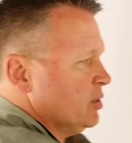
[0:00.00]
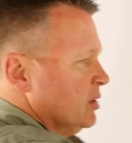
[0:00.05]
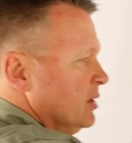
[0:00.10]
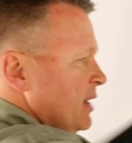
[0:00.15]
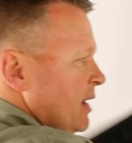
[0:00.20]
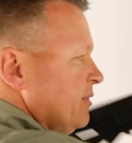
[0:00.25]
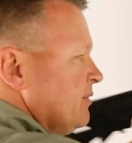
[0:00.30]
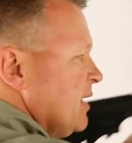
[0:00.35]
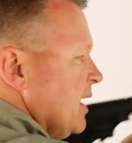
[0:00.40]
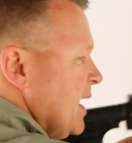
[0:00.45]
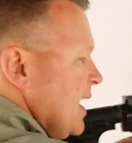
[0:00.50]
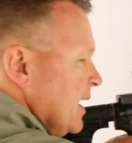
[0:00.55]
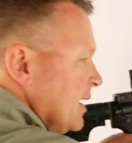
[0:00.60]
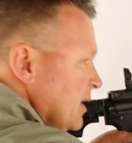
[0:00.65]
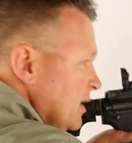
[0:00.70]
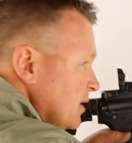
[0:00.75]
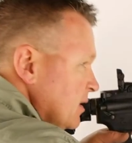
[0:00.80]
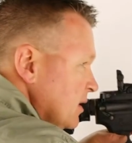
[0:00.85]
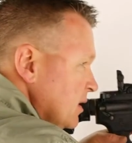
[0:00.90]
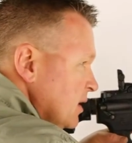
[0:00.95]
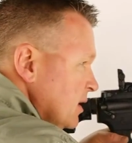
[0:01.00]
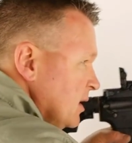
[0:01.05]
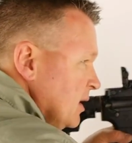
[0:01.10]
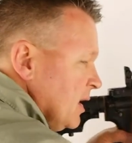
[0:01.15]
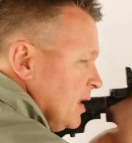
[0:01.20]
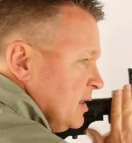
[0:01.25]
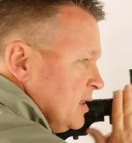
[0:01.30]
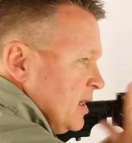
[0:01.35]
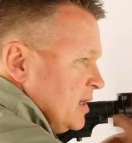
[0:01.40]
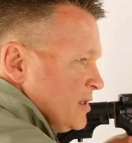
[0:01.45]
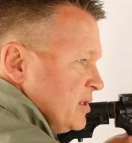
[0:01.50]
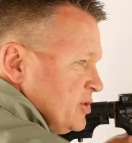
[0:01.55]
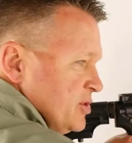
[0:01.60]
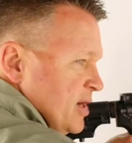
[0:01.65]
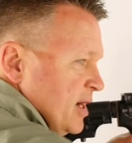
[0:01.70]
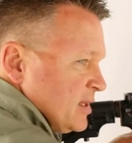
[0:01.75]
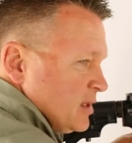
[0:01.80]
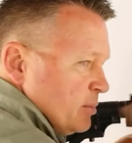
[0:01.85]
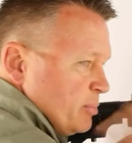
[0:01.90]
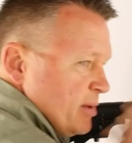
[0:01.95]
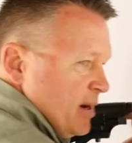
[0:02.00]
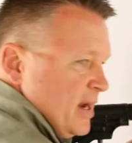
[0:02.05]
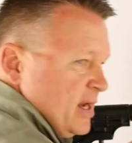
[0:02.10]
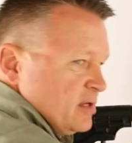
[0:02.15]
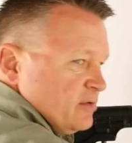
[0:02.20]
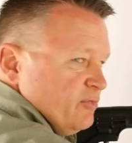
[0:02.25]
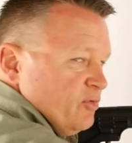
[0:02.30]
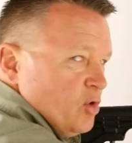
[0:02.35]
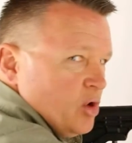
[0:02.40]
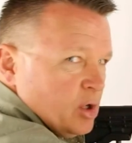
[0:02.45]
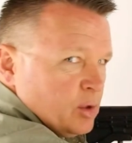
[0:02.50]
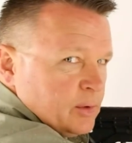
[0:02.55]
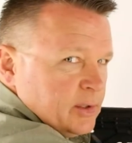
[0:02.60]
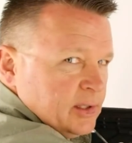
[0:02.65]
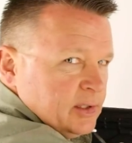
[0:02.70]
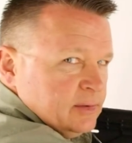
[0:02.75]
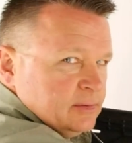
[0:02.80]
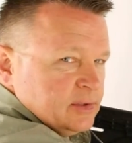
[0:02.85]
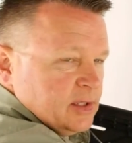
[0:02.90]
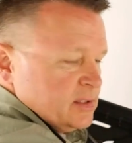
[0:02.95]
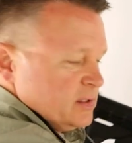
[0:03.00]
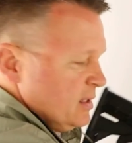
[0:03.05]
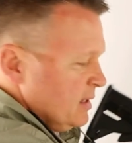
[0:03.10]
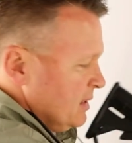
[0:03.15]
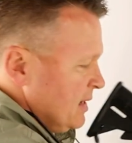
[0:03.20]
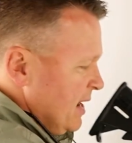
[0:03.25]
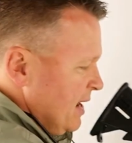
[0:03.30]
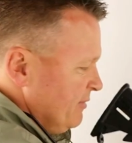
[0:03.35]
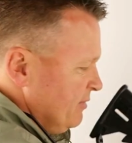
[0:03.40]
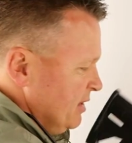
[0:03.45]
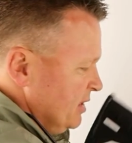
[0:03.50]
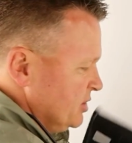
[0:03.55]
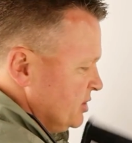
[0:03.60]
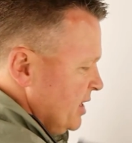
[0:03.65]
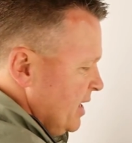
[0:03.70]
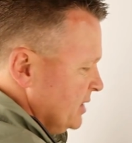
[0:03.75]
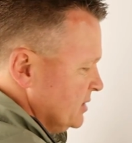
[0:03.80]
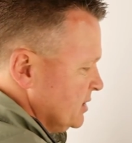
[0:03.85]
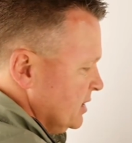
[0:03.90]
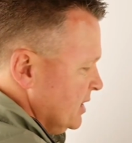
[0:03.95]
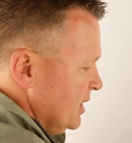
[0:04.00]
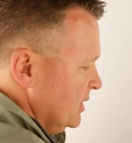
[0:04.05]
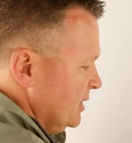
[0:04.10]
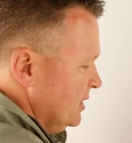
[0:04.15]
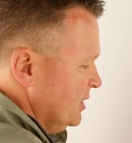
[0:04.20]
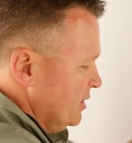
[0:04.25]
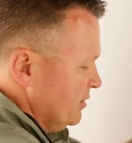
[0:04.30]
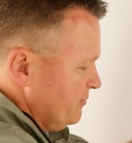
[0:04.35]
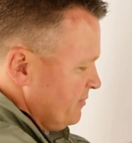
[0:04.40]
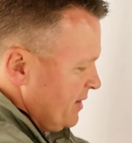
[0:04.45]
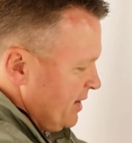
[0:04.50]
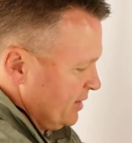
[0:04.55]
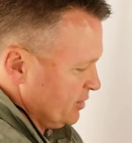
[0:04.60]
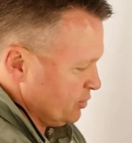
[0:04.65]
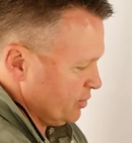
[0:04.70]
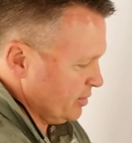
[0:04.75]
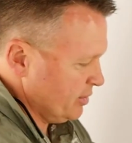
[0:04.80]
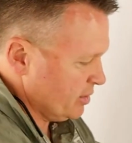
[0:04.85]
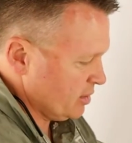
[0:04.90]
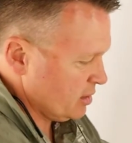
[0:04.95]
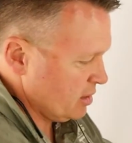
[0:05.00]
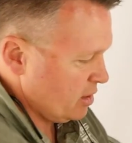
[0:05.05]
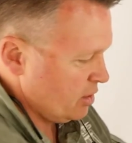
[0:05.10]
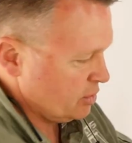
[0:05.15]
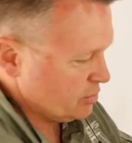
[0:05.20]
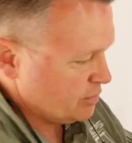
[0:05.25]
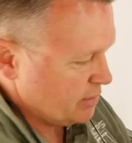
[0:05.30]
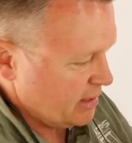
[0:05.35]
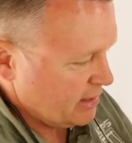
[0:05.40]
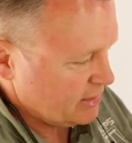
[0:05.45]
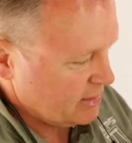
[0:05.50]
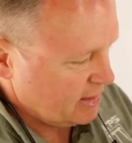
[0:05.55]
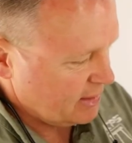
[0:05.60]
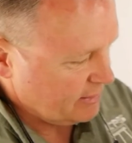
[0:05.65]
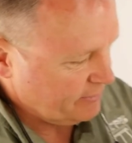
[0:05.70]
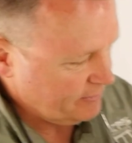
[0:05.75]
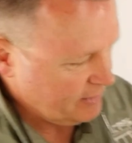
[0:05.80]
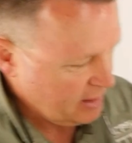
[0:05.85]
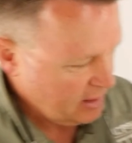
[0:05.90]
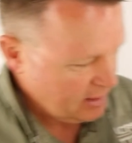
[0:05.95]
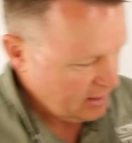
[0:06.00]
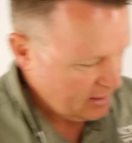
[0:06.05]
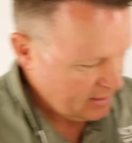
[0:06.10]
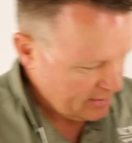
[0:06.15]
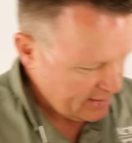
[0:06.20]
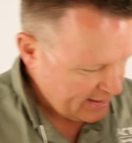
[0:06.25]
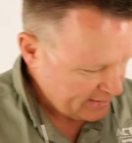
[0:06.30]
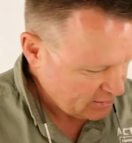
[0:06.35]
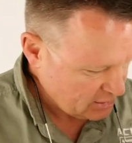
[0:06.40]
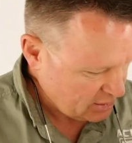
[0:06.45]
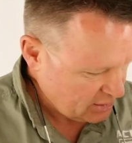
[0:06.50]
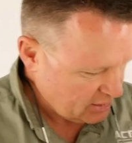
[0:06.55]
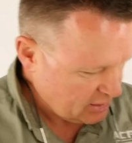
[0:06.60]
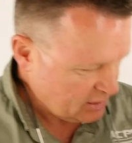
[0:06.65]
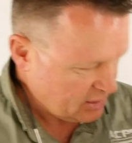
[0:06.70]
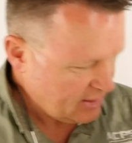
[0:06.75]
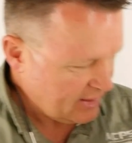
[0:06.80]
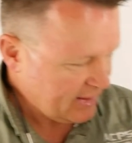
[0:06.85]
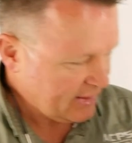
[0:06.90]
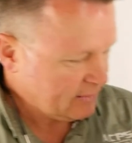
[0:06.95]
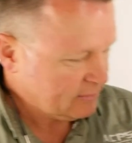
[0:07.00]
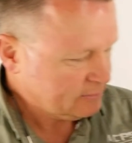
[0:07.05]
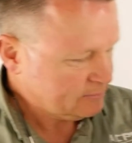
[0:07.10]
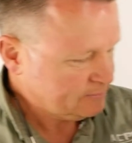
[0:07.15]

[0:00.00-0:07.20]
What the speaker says: left-handed, it does eject the brass forward. Doesn't have any chance of getting in your face or in your clothes or anything. That's a good thing.